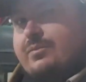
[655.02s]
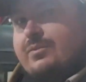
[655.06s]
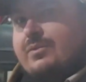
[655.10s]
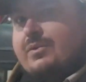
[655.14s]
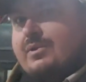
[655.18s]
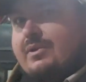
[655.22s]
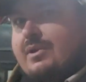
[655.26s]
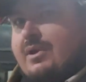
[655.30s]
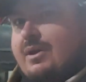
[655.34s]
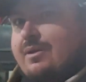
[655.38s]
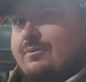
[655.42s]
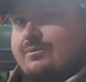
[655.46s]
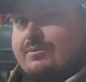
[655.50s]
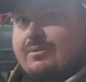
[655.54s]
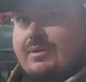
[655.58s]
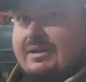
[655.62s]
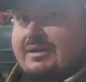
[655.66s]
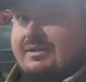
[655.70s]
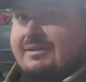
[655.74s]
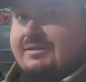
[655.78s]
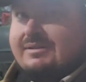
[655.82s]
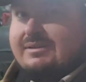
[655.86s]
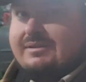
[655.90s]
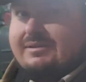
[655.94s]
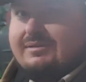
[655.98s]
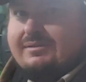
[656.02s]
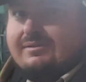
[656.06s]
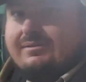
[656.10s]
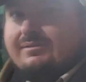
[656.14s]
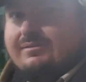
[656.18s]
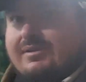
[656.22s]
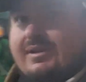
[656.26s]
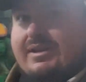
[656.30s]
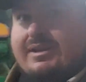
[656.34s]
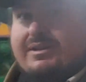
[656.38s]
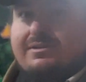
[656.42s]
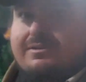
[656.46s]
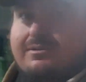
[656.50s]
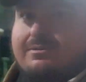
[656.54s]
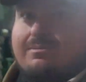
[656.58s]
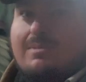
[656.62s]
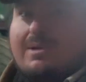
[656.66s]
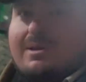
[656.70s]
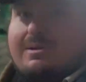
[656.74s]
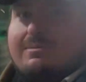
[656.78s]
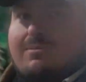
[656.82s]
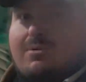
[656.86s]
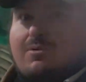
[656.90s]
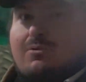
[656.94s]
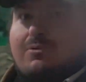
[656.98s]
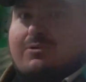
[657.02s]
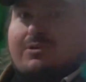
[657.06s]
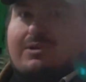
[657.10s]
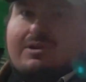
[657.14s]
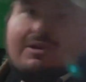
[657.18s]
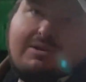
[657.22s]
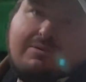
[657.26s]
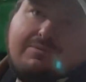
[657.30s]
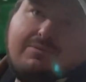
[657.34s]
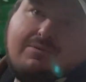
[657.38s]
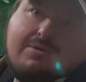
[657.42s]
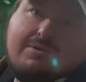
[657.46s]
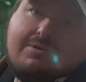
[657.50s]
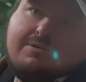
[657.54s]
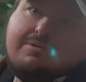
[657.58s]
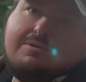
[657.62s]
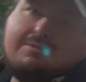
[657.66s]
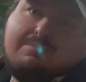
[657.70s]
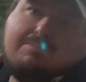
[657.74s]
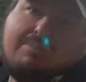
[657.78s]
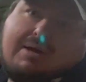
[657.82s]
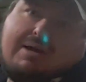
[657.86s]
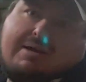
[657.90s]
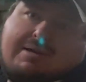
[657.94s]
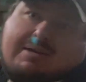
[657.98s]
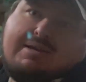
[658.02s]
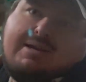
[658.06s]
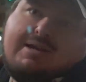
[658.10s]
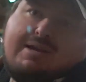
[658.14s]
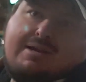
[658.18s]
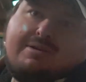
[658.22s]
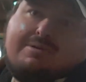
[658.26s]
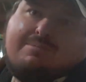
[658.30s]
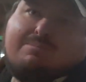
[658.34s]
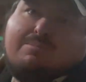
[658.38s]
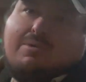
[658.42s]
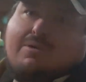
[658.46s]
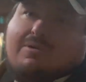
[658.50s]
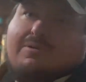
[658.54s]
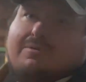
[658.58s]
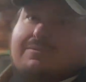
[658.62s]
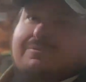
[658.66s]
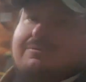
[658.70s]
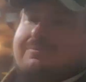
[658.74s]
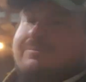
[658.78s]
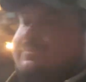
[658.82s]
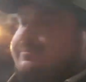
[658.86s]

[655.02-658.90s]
it just made more sense for us to buy a gas burner.